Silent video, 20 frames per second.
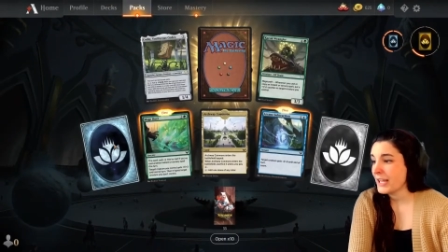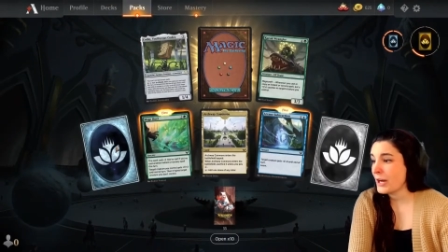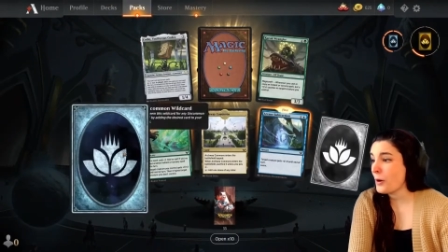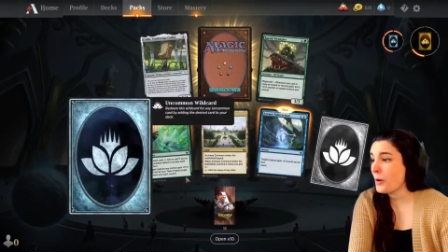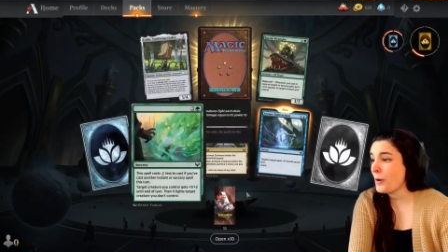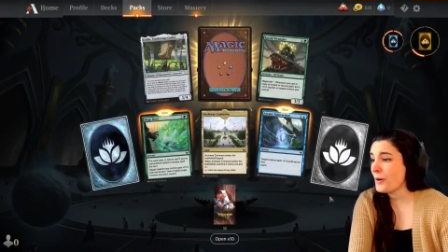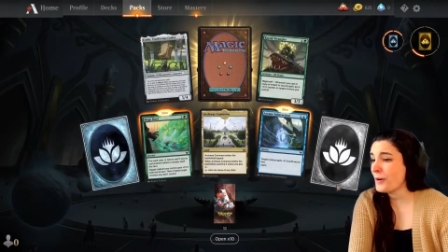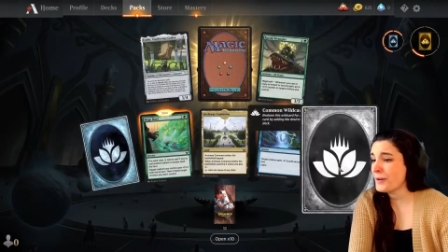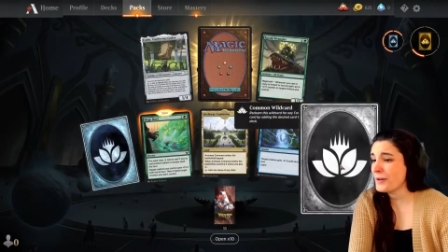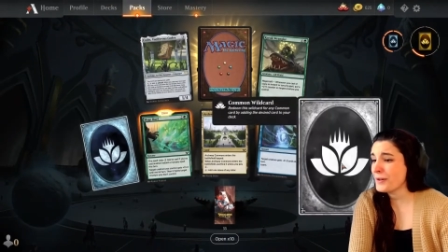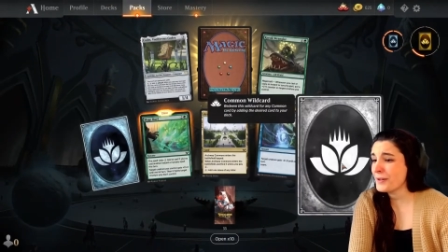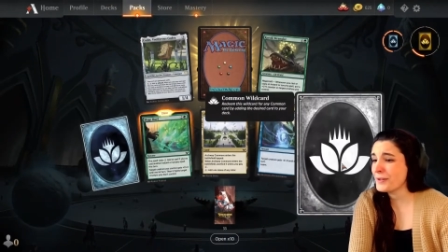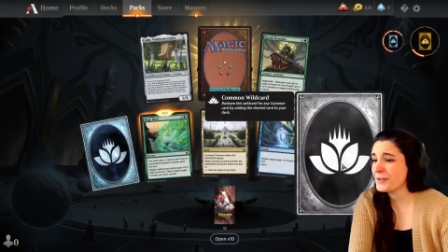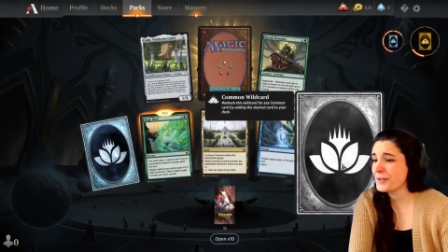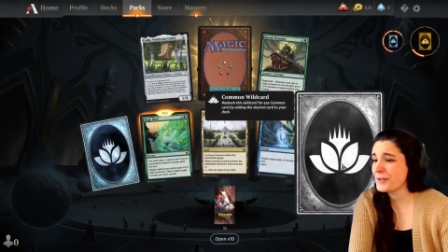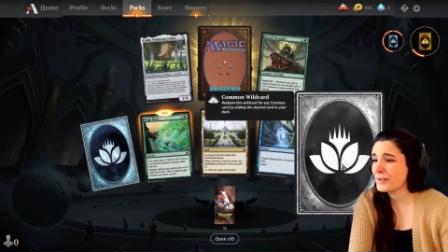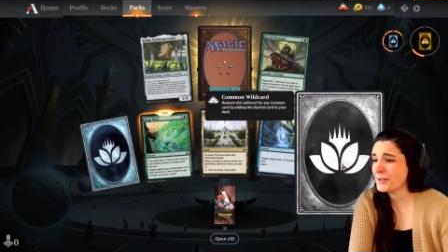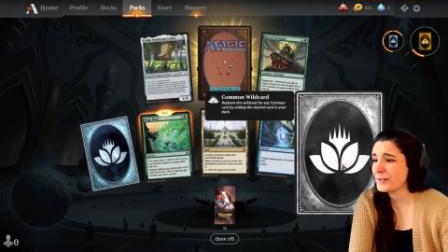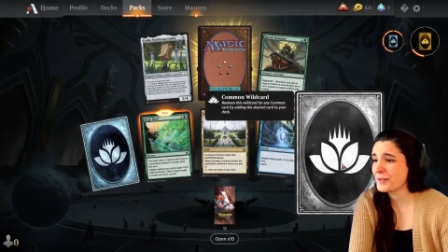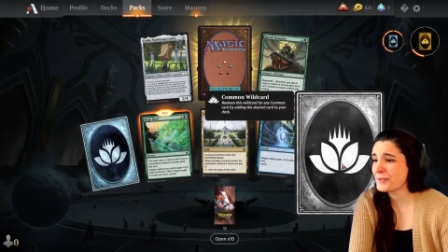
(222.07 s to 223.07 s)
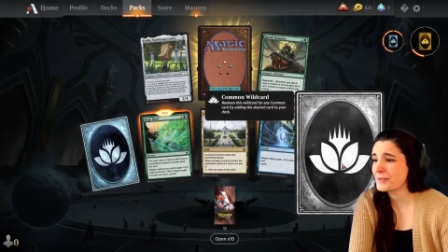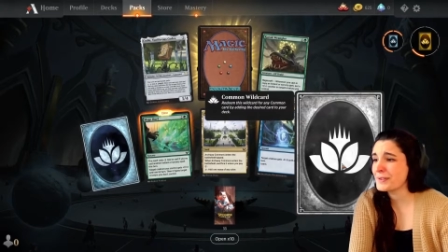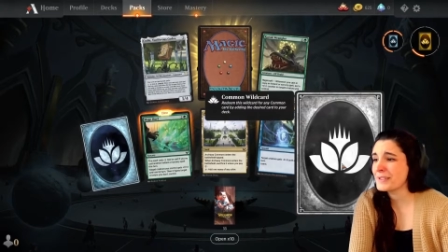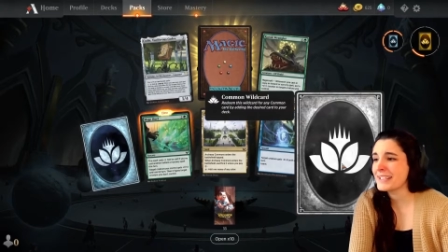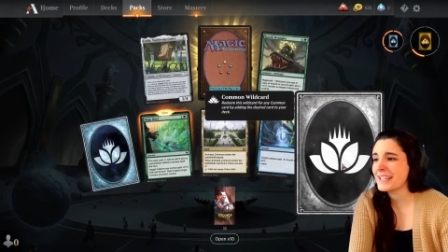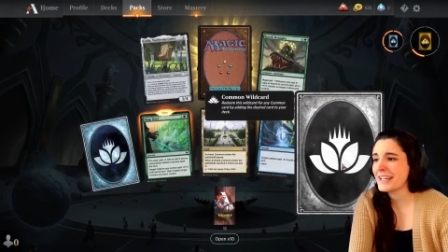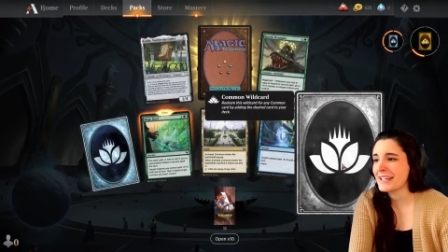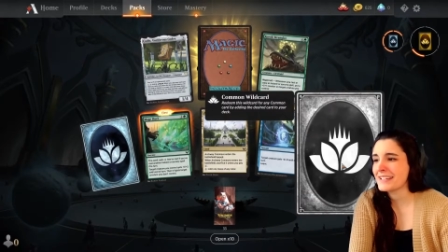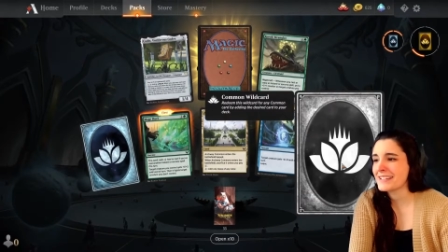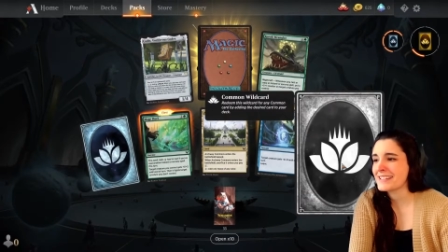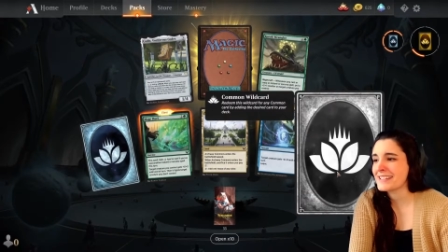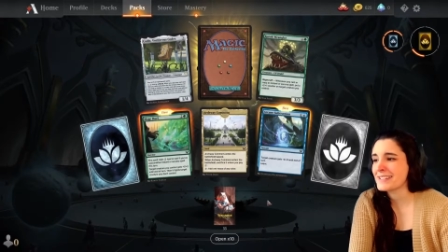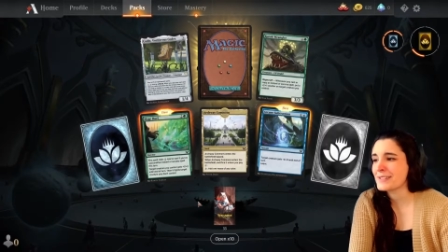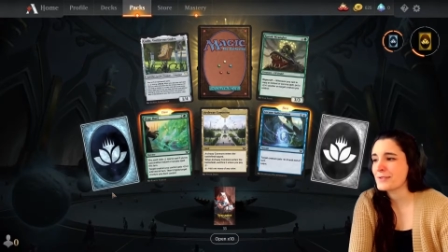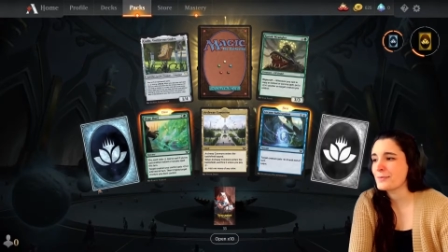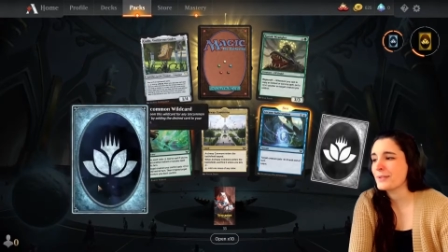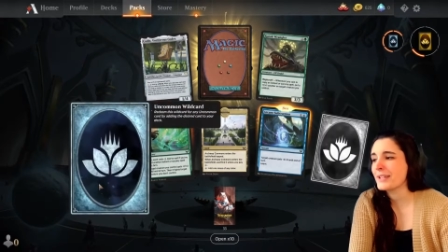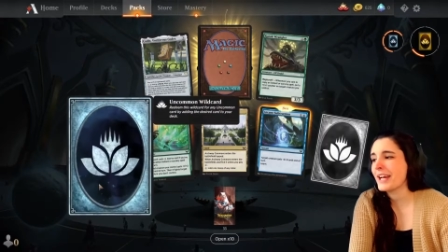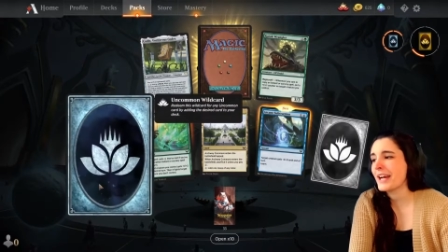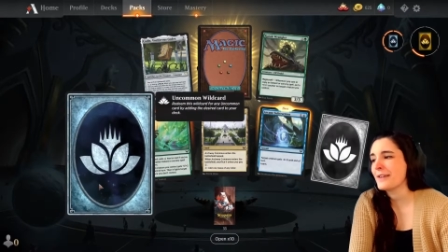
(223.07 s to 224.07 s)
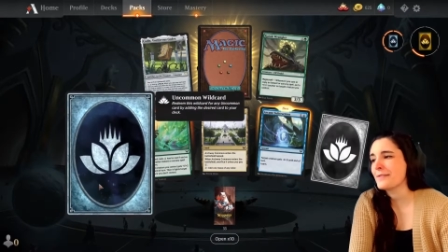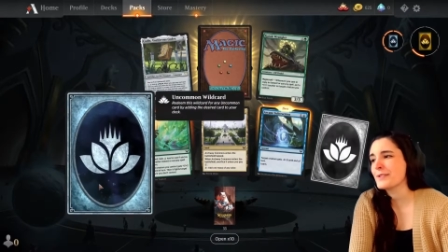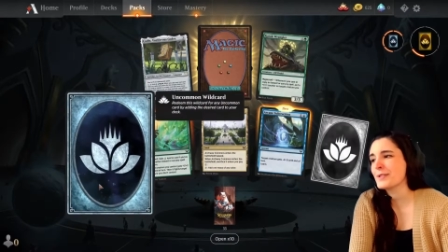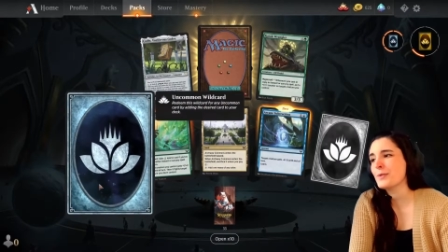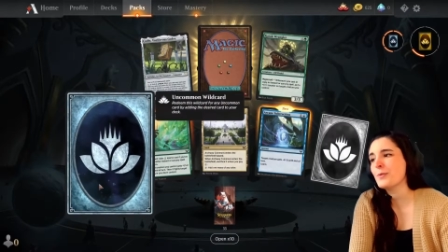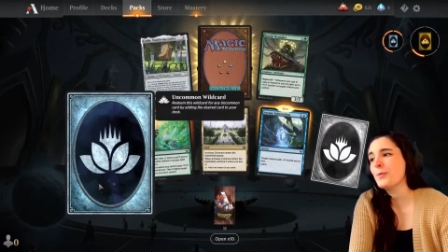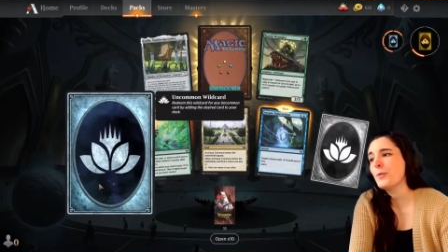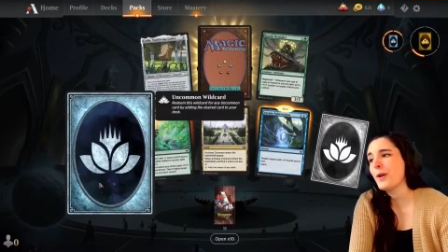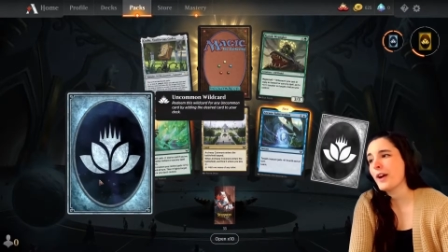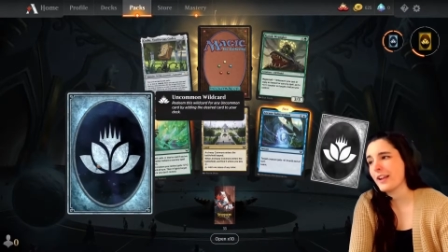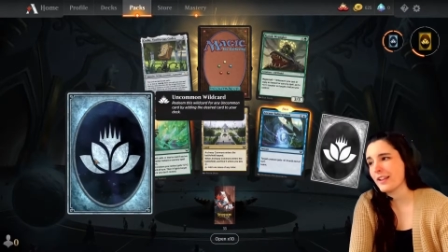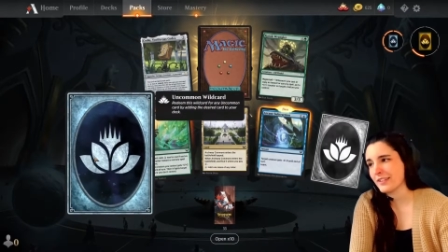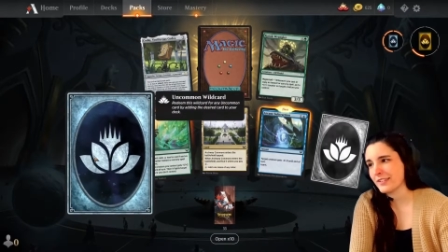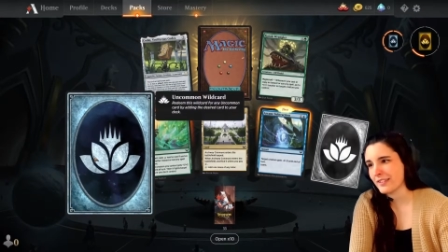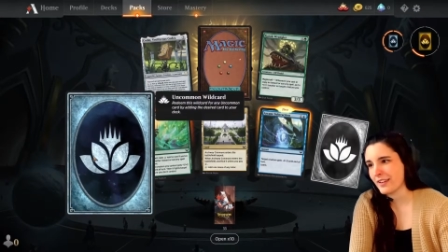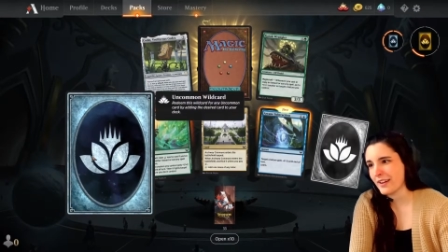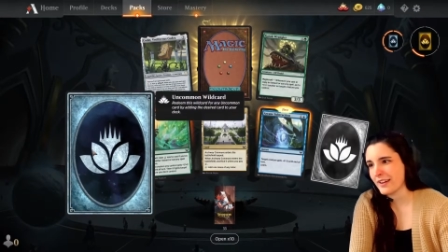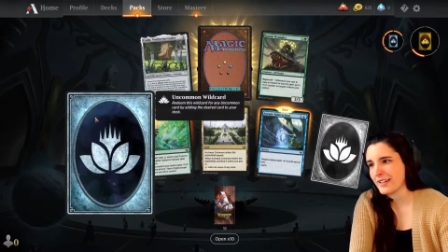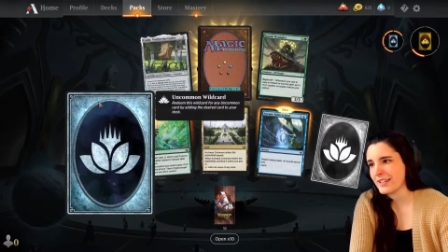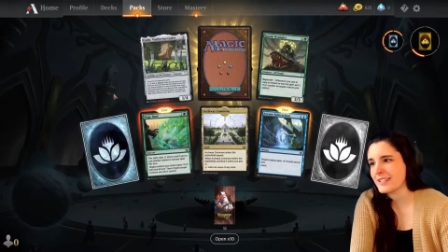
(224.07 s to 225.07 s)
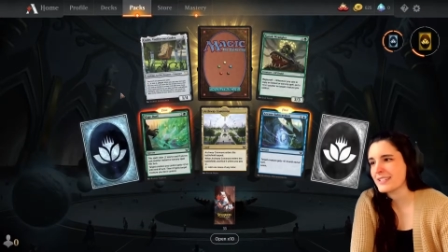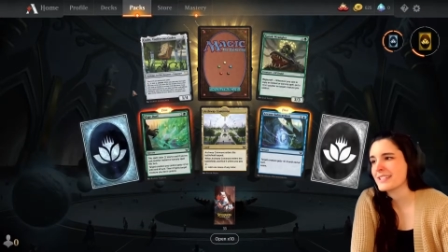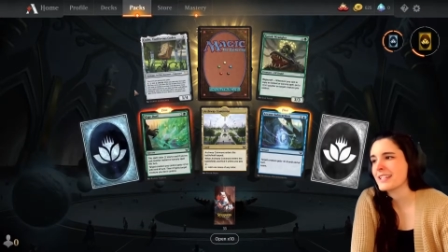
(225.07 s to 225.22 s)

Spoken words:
Oh yes, we have some wild cards.